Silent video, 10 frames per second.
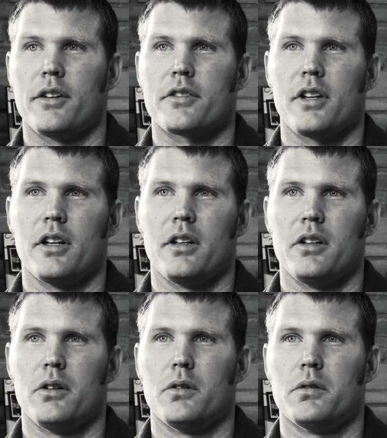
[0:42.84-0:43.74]
to see it
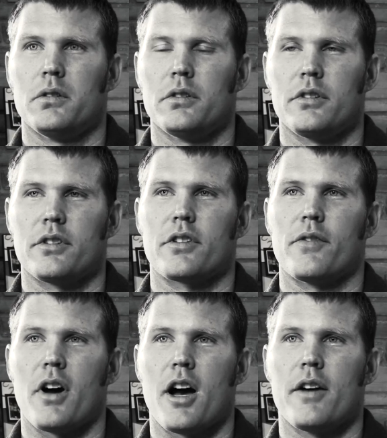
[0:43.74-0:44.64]

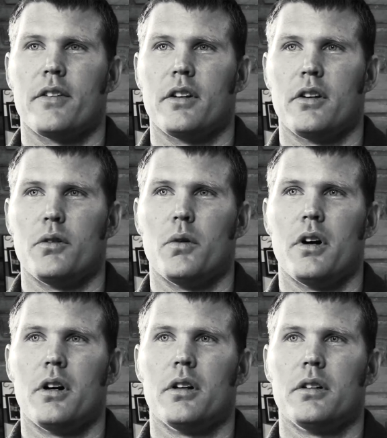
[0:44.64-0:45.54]
survive and to do
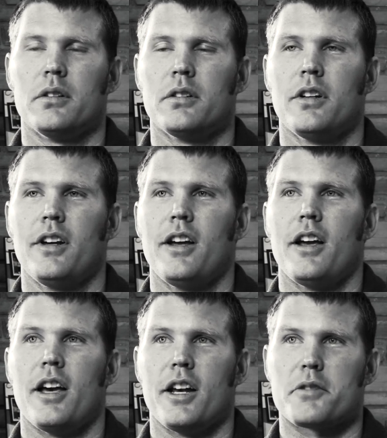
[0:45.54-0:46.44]
well
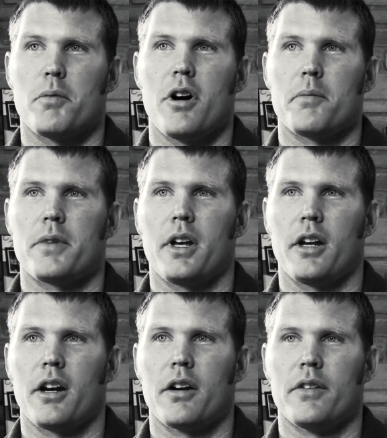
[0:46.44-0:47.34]
and its mom take
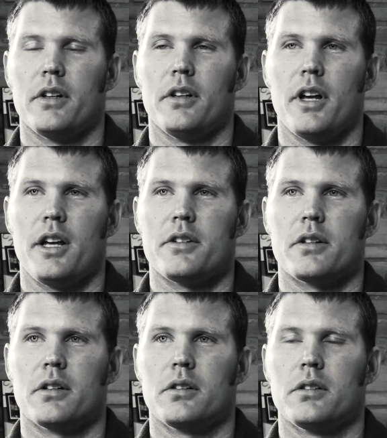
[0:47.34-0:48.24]
care of it in nature.